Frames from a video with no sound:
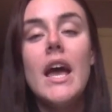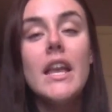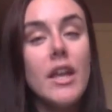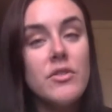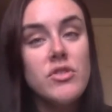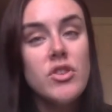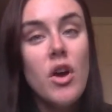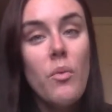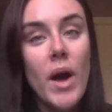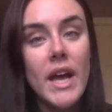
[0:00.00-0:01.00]
Now, Snow
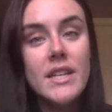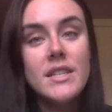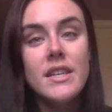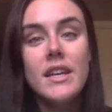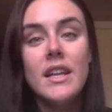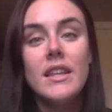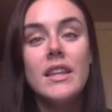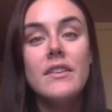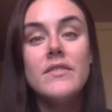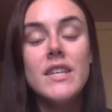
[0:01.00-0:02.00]
White
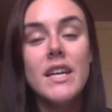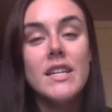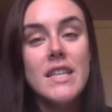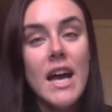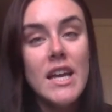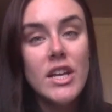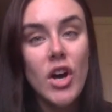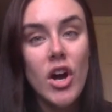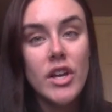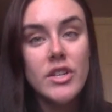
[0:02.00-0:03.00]
lived in a tiny
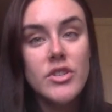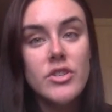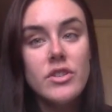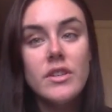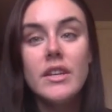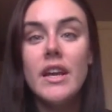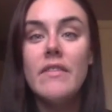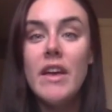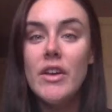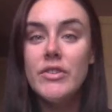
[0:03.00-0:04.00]
cottage in
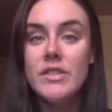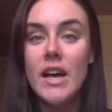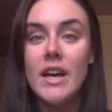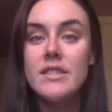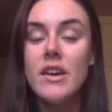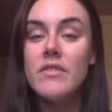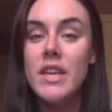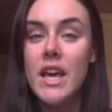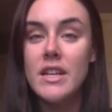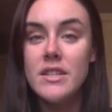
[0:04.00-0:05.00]
the hillsides of the
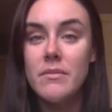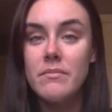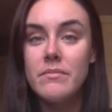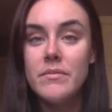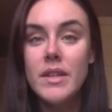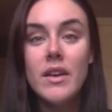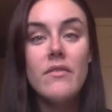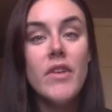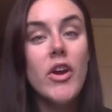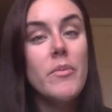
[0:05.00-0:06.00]
kingdom,
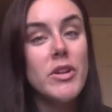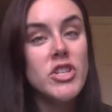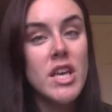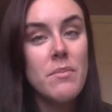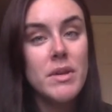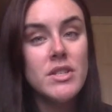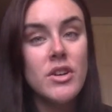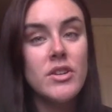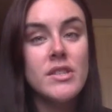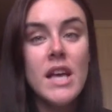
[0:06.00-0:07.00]
very much keeping to
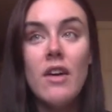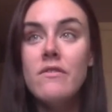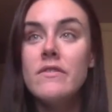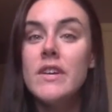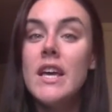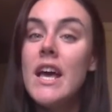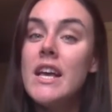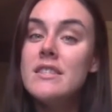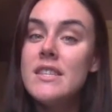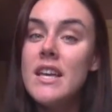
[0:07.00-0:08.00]
herself,
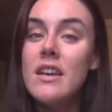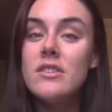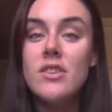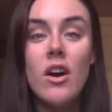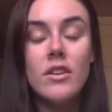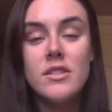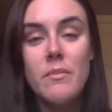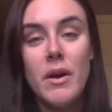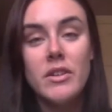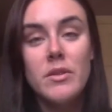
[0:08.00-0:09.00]
singing songs
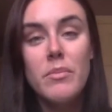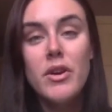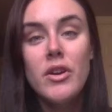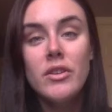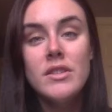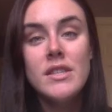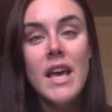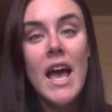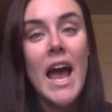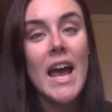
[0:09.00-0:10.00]
among the birds,
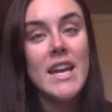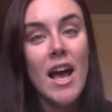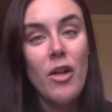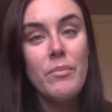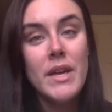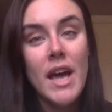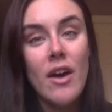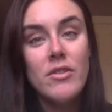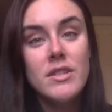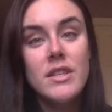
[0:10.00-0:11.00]
and helping
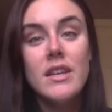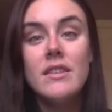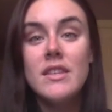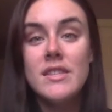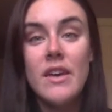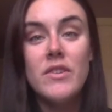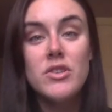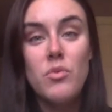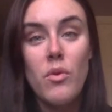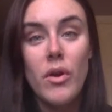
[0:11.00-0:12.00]
out the 7
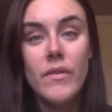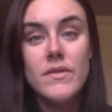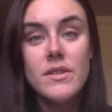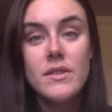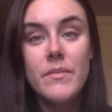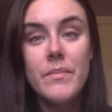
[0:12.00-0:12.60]
dwarves.